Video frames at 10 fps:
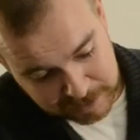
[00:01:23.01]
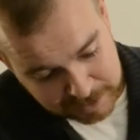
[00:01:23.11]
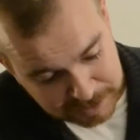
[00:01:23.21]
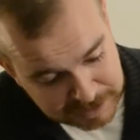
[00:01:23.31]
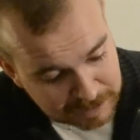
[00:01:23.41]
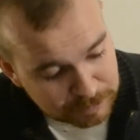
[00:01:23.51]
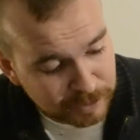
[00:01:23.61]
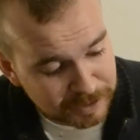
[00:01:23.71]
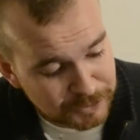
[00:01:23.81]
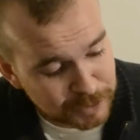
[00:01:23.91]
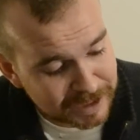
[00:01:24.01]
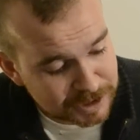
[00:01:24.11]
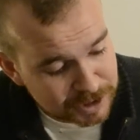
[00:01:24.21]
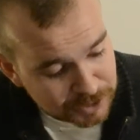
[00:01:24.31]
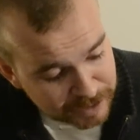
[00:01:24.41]

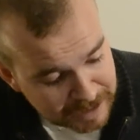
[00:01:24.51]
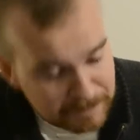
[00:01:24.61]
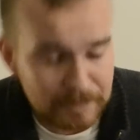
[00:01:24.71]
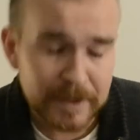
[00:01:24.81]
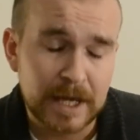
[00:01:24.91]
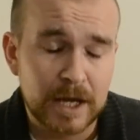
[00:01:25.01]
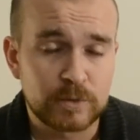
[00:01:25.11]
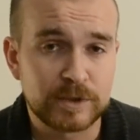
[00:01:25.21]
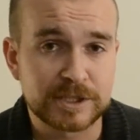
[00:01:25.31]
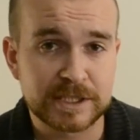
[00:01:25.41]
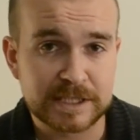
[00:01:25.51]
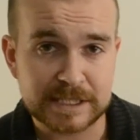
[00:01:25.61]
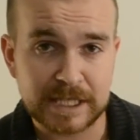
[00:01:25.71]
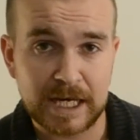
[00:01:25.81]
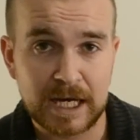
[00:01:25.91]
13.3-inch screen, which is